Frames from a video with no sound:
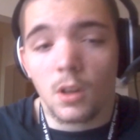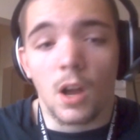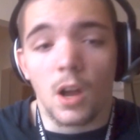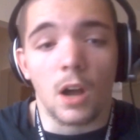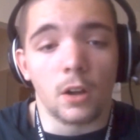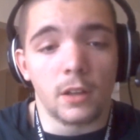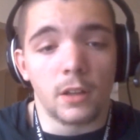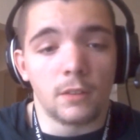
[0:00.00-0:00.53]

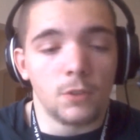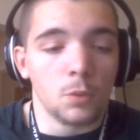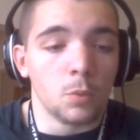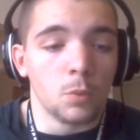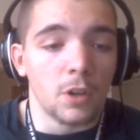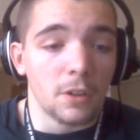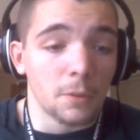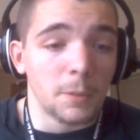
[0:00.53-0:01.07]
I'll give you
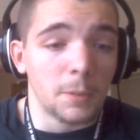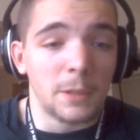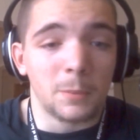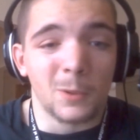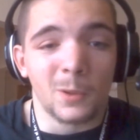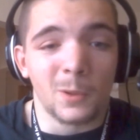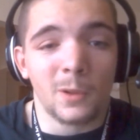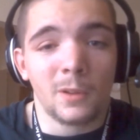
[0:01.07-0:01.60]
what other
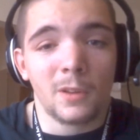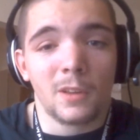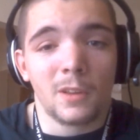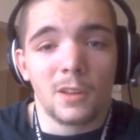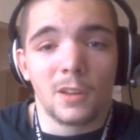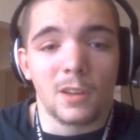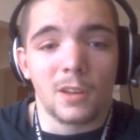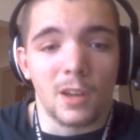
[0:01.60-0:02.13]
people
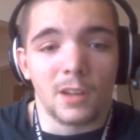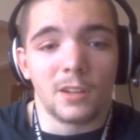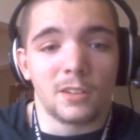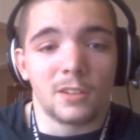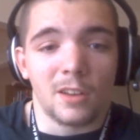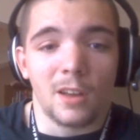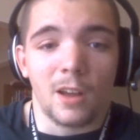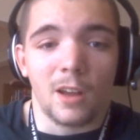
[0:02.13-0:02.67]
kind of
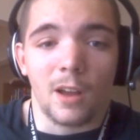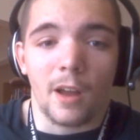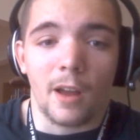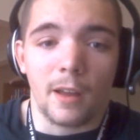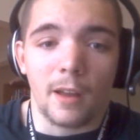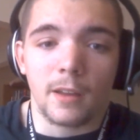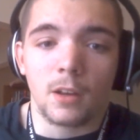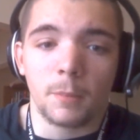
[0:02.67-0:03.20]
tell.
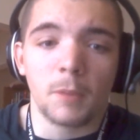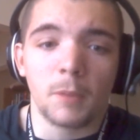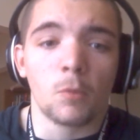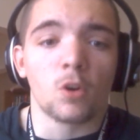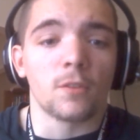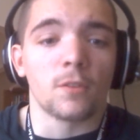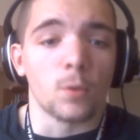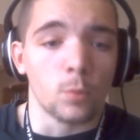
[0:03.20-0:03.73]
It'll be more
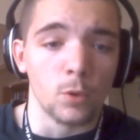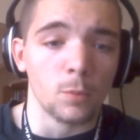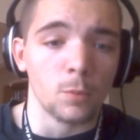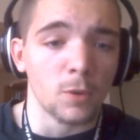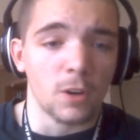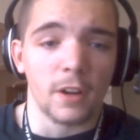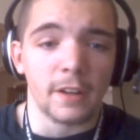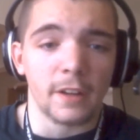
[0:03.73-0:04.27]
of a
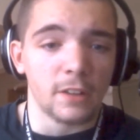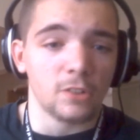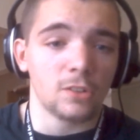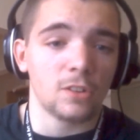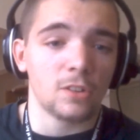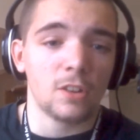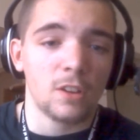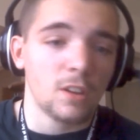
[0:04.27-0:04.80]

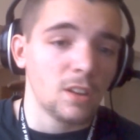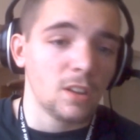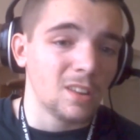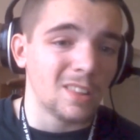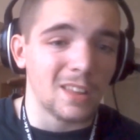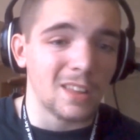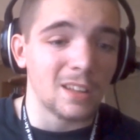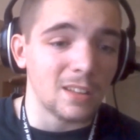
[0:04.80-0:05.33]
rumorized
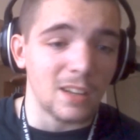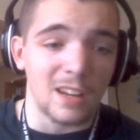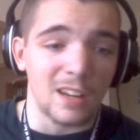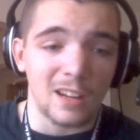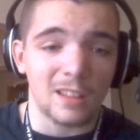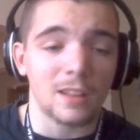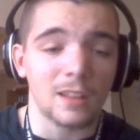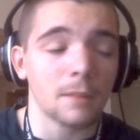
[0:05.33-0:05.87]
thing than
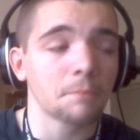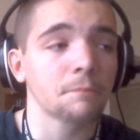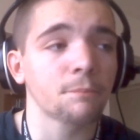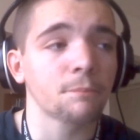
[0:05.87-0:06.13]
anything.